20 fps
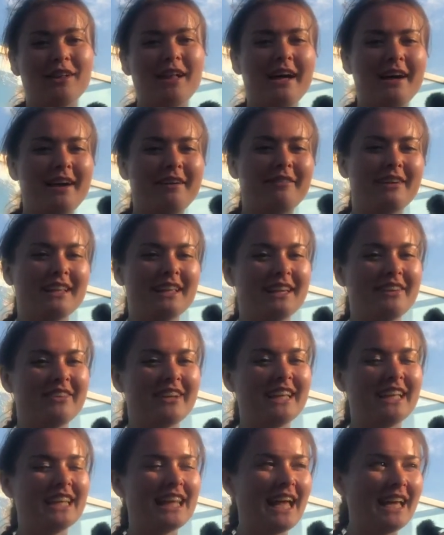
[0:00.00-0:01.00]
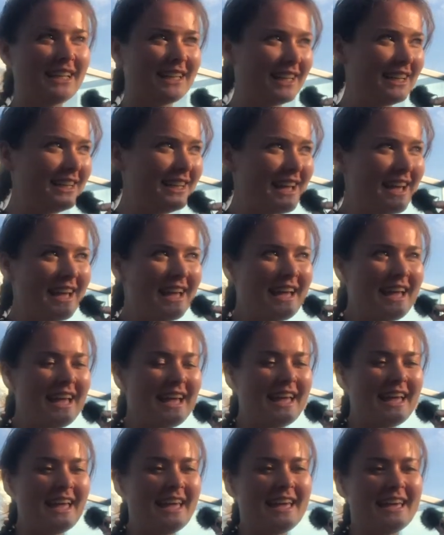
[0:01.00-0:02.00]
I really, really liked it.
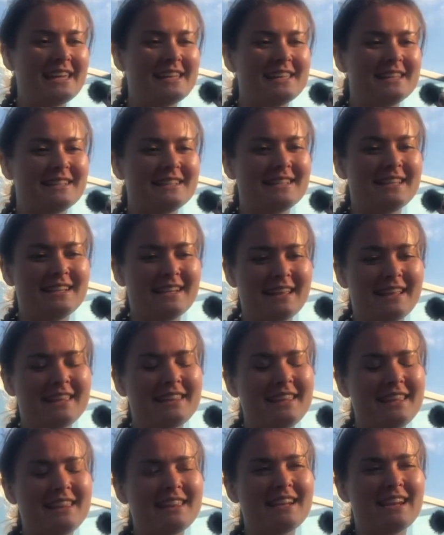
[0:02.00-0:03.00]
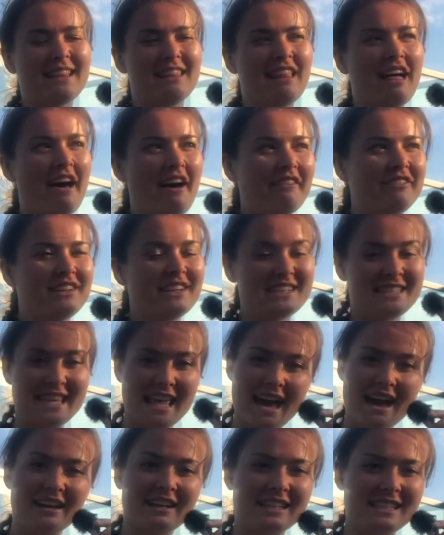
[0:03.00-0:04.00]
And another thing that I loved is
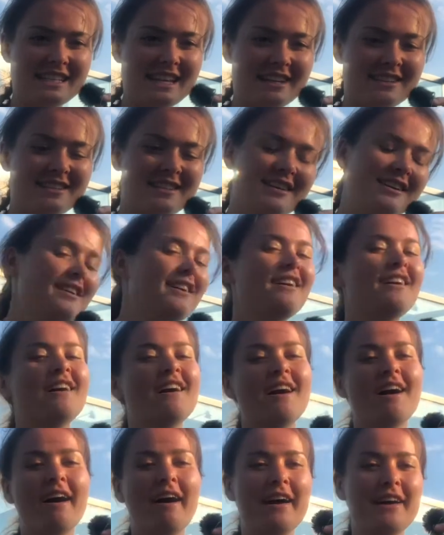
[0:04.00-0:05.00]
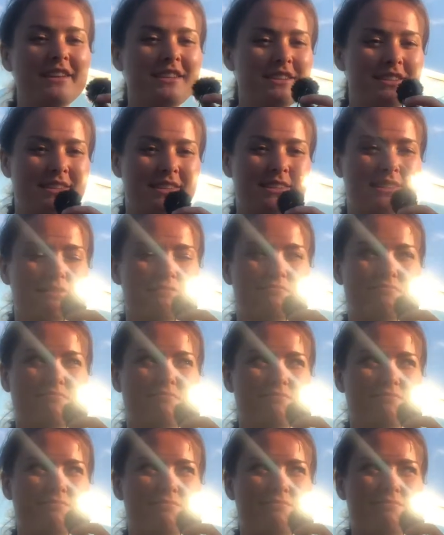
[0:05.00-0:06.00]
the architecture. I
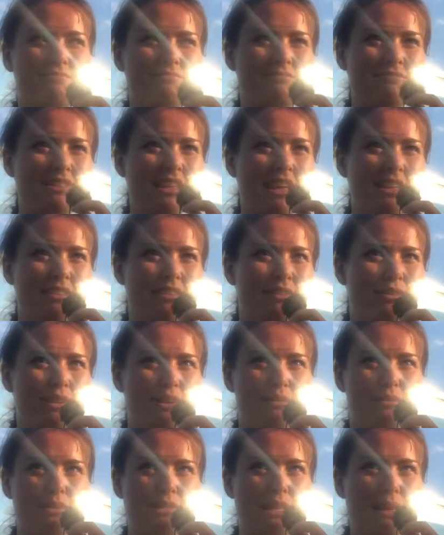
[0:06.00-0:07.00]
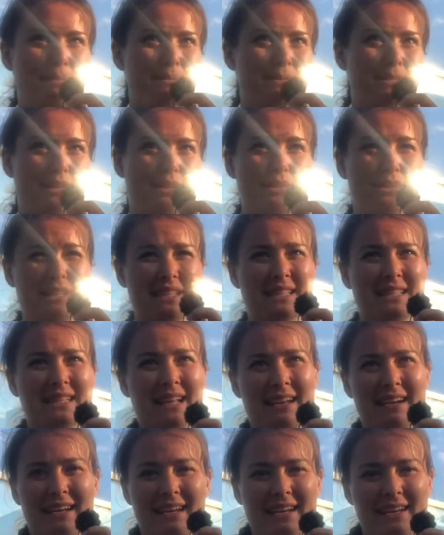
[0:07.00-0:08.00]
thought it was absolutely
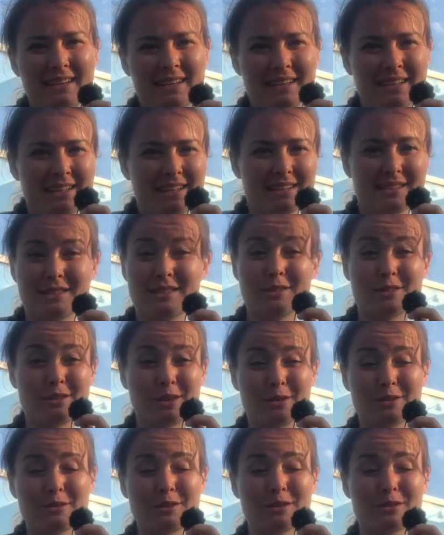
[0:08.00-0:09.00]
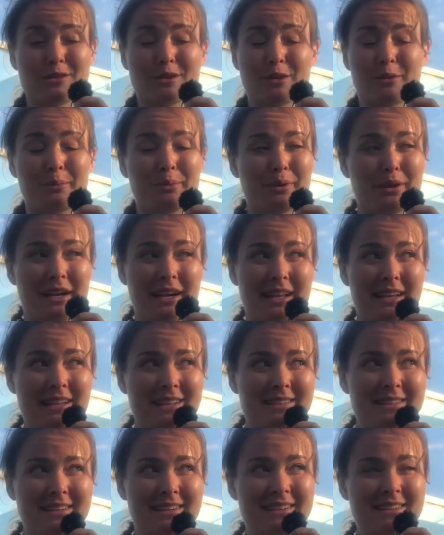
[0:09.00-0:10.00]
stunning. It's so, so, so pretty,
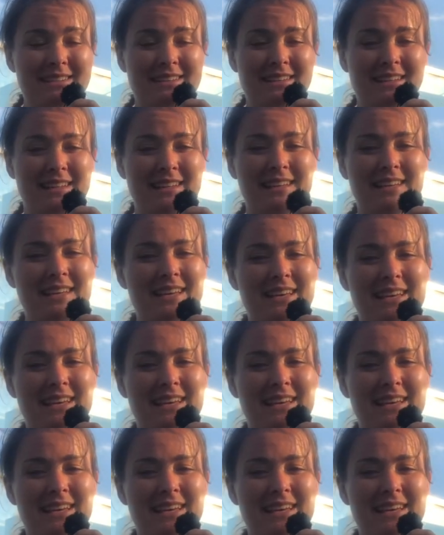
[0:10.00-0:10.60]
seriously.